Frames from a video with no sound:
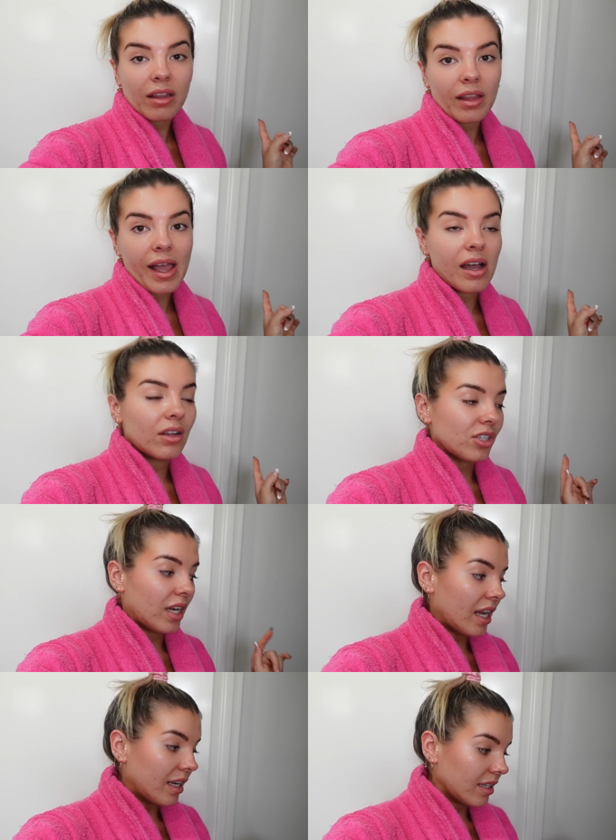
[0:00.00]
in the lounge
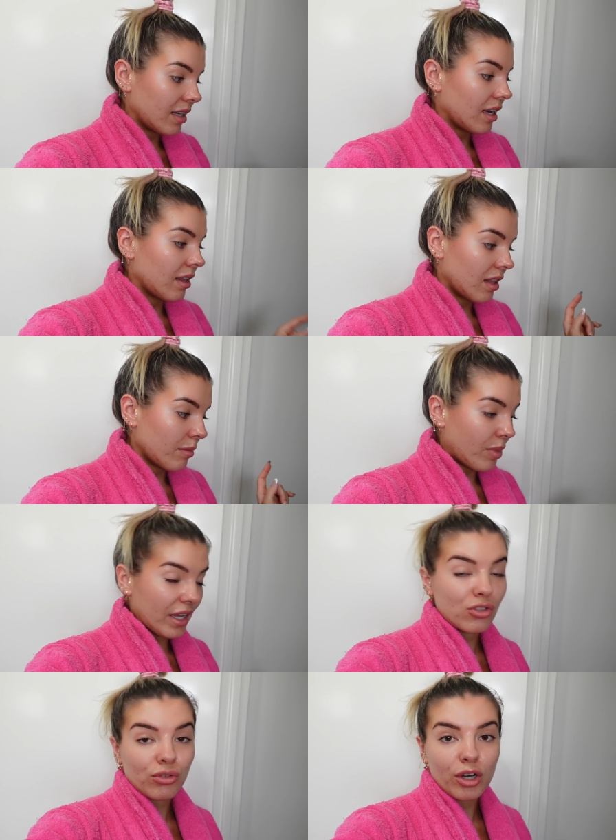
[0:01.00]
and in the
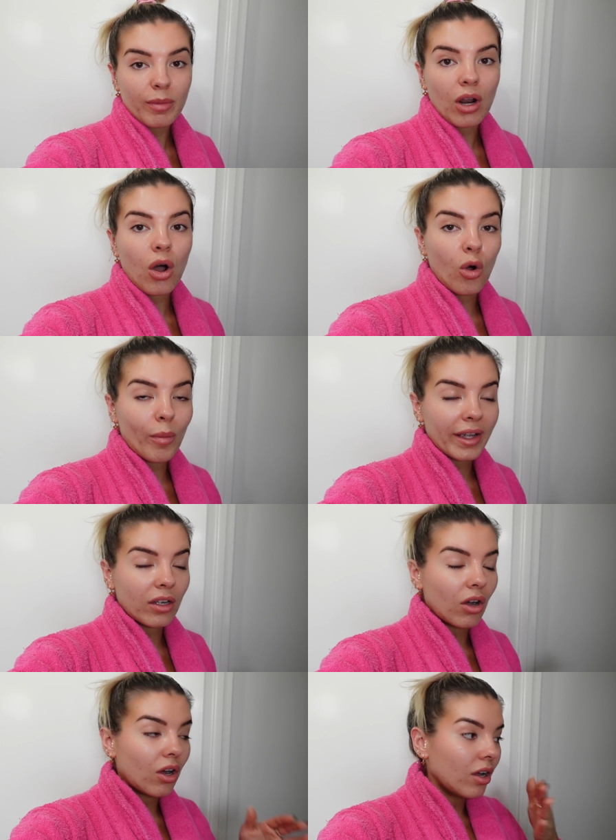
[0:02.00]
bedroom, and oh my
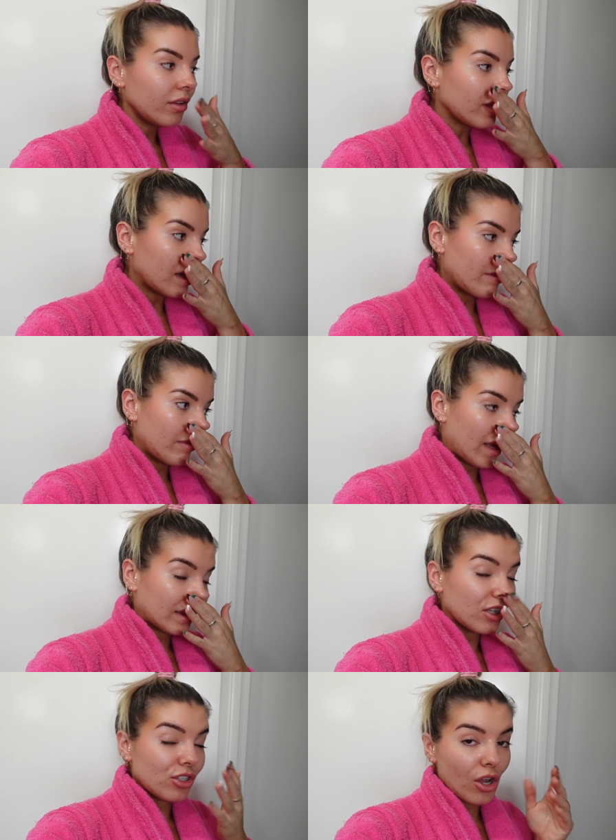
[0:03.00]
God, the
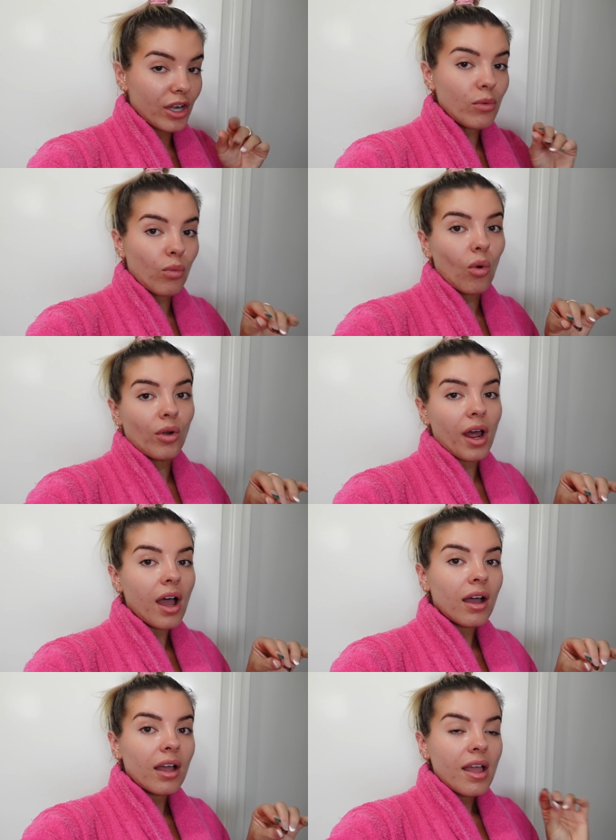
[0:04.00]
dirty
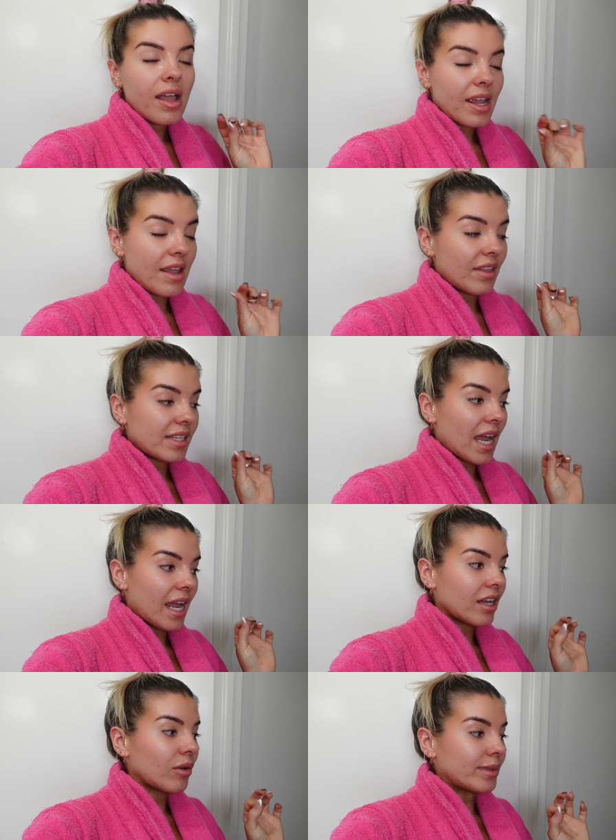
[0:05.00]
water in the
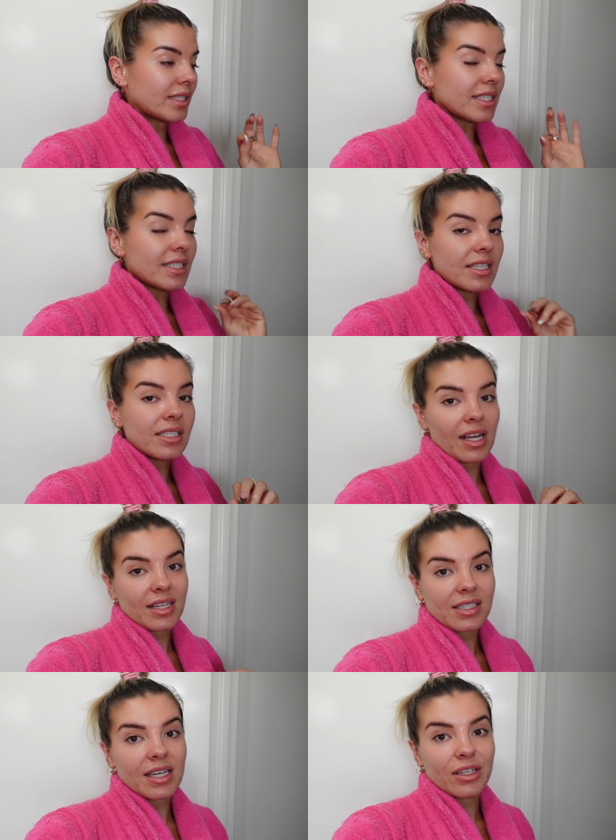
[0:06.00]
tank was
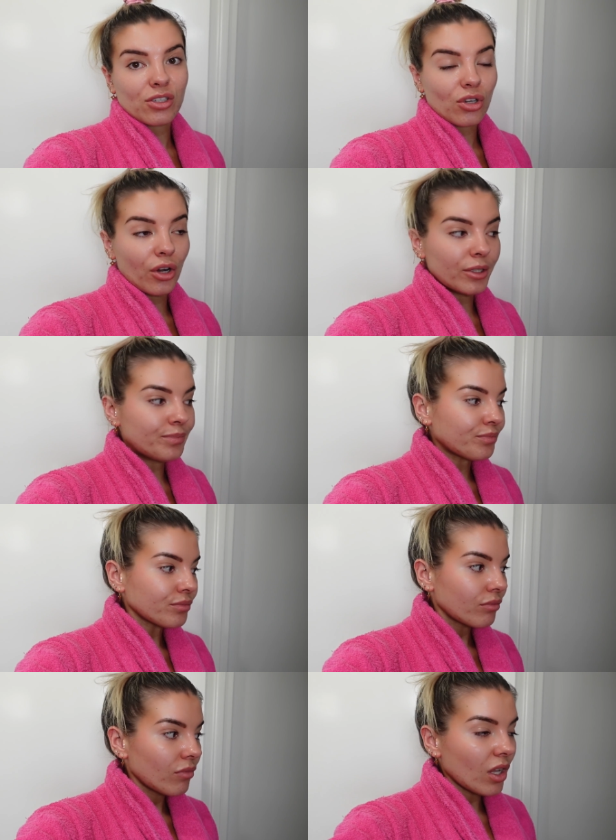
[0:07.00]
disgusting. So
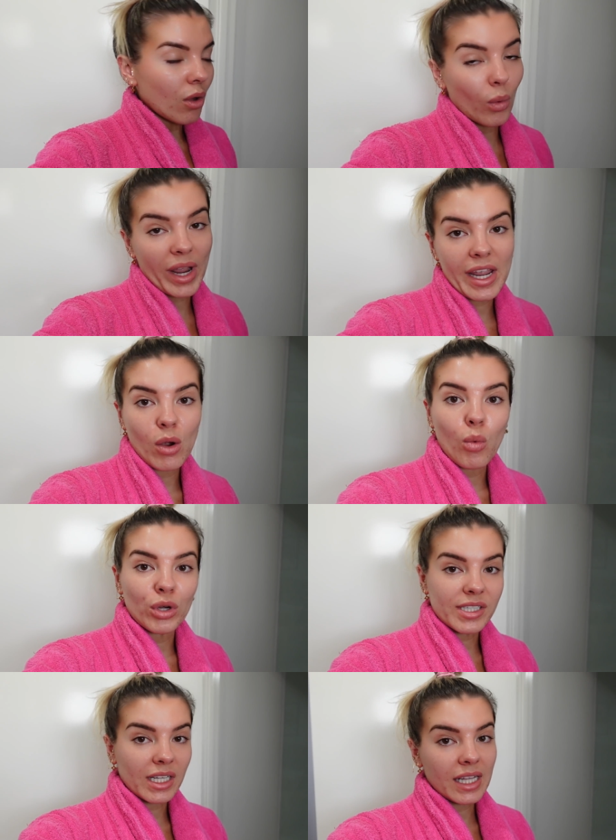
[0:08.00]
we
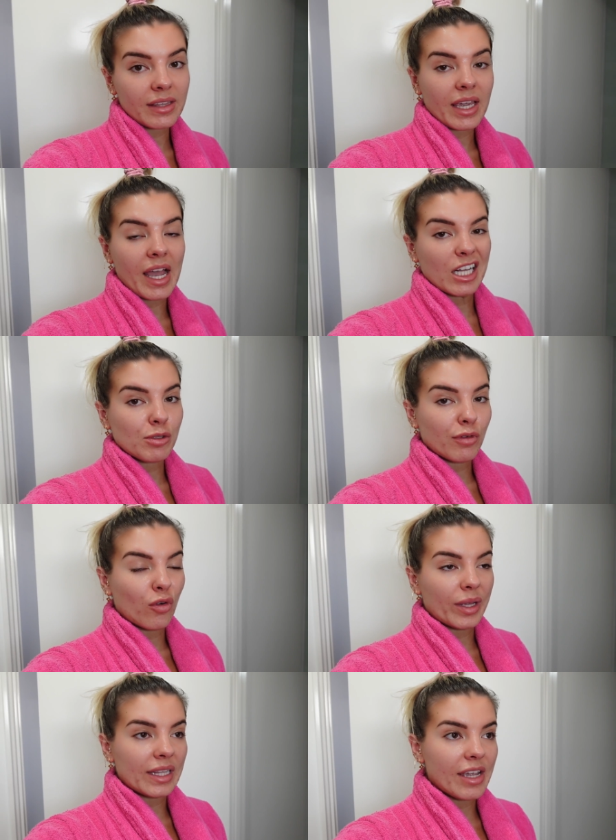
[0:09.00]
want to clean the couch
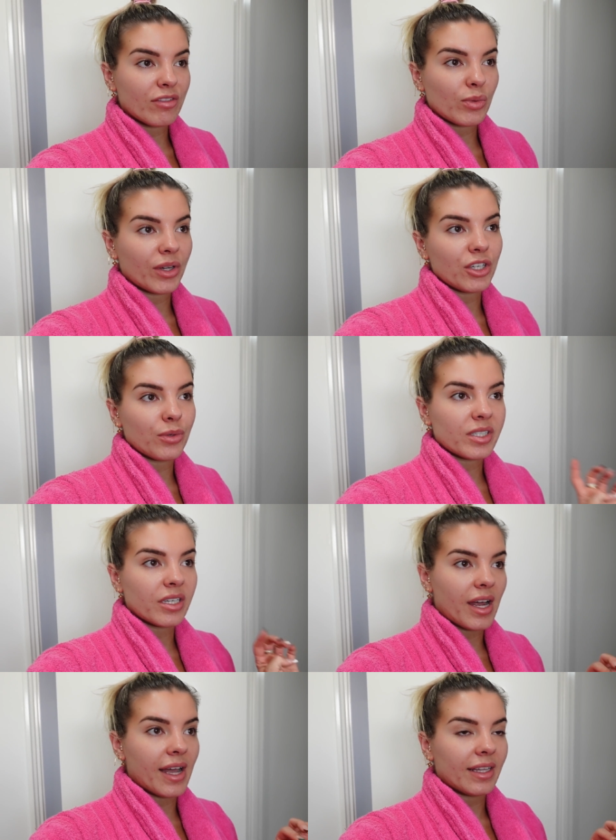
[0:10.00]
before we leave, so we're gonna do it
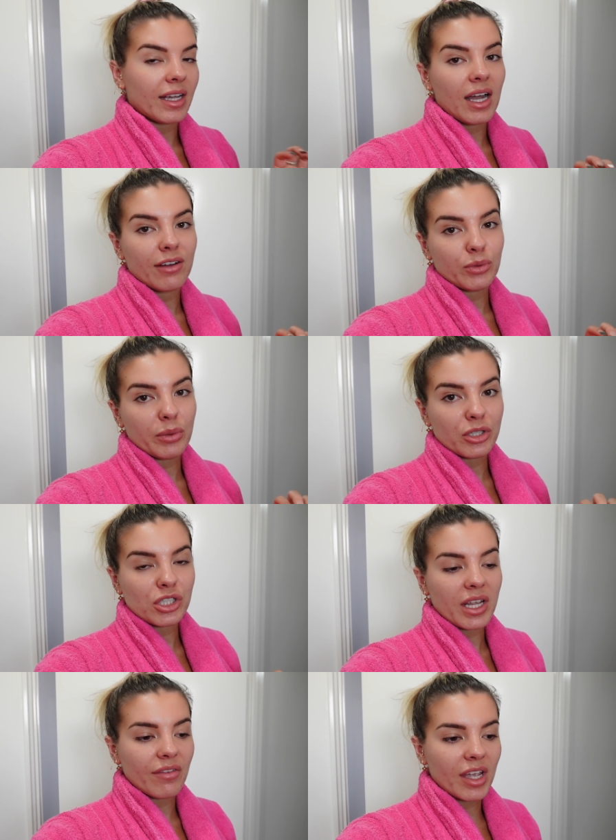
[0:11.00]
tonight, like after we watch
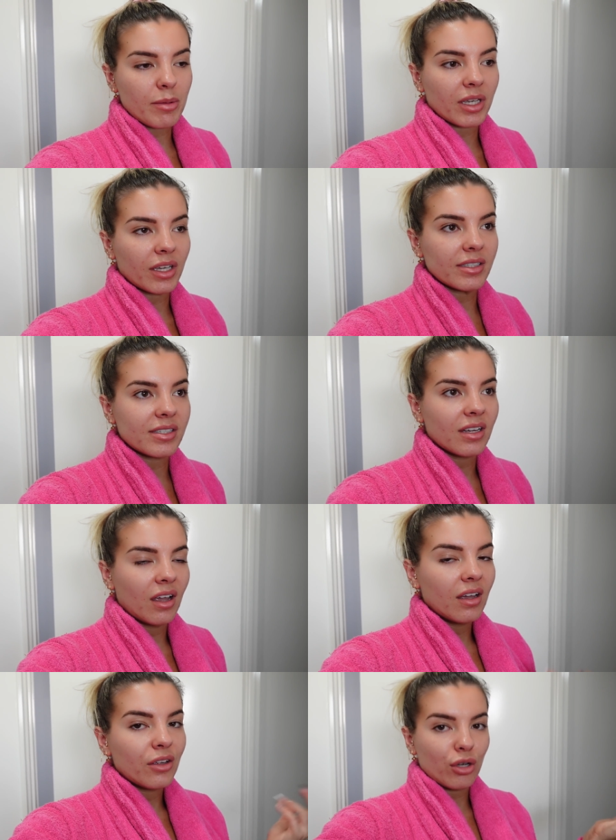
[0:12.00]
TV, because
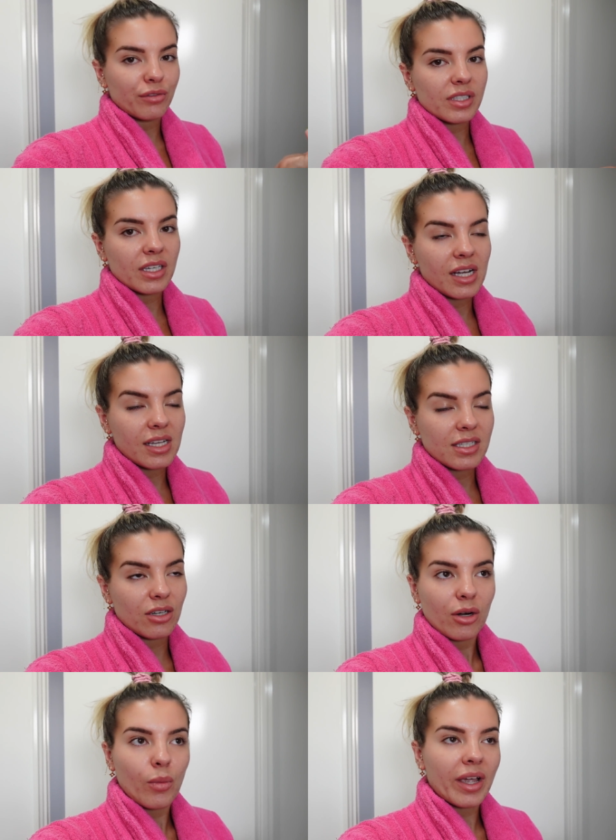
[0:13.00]
you obviously can't sit
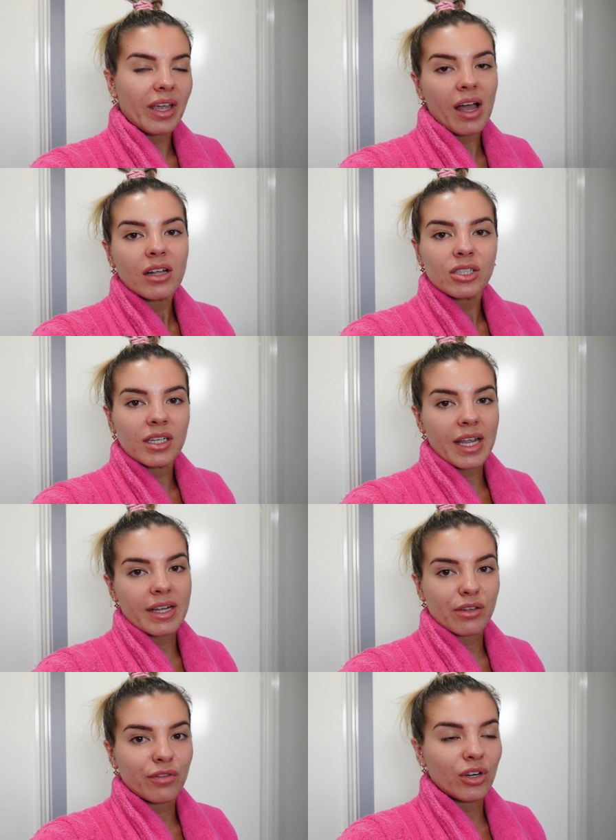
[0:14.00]
on a wet couch and it
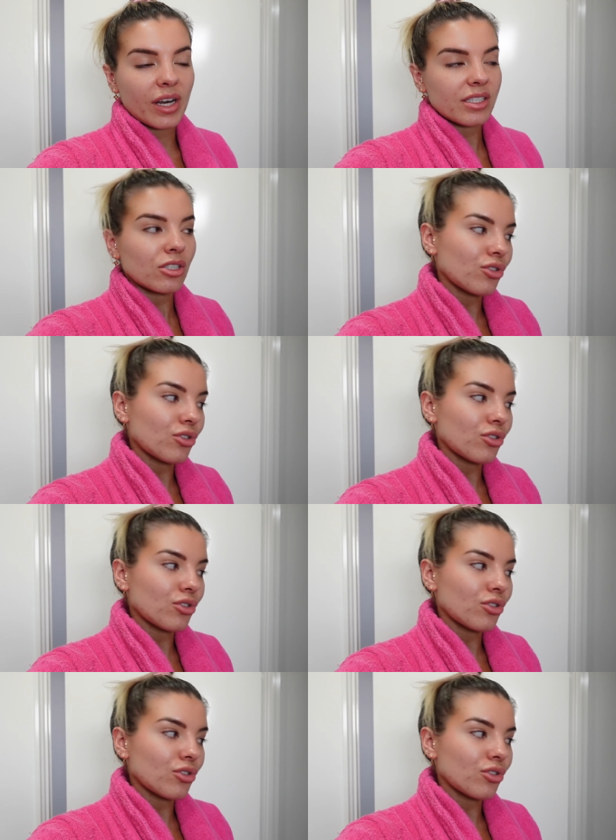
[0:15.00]
takes a few days to